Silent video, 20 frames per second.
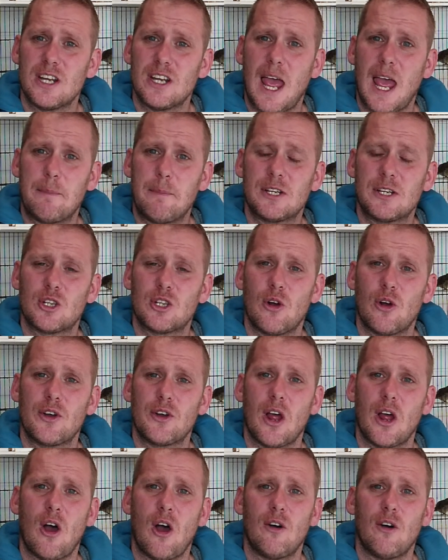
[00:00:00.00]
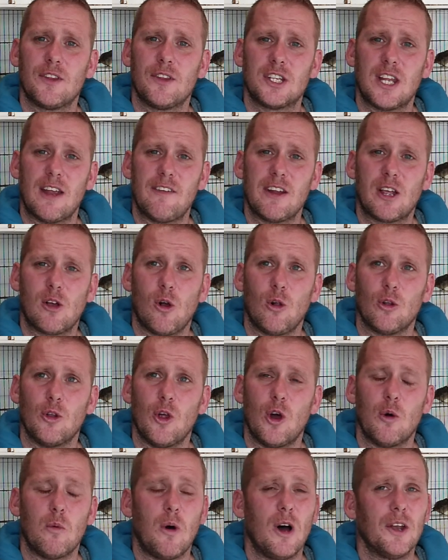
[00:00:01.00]
episode of the Derek Old
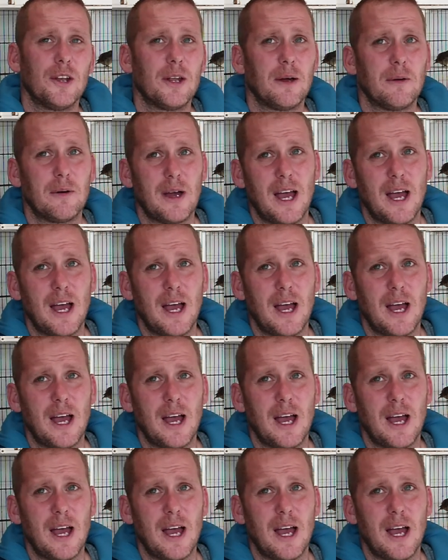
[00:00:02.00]
No One.